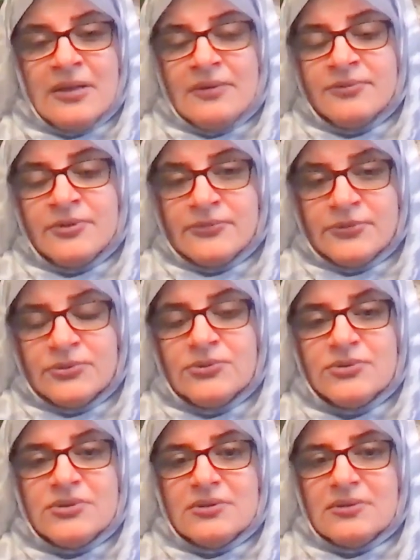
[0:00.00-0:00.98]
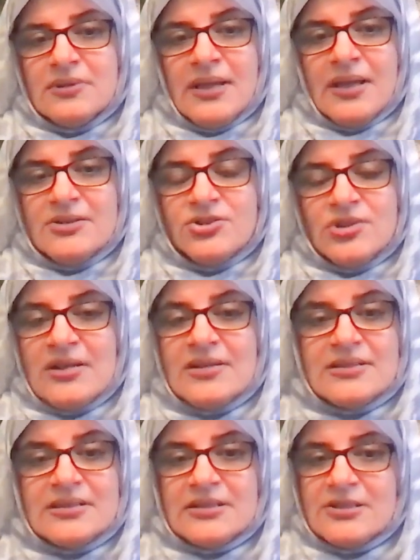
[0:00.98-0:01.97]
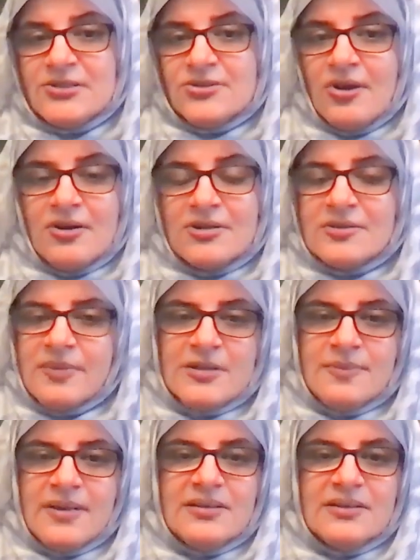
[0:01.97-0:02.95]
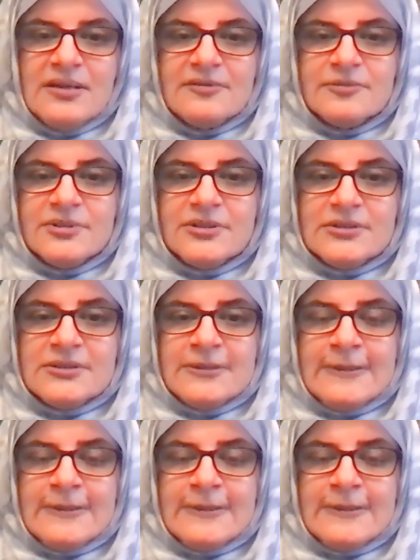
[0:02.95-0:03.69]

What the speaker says: for food and shelter is not met by the government.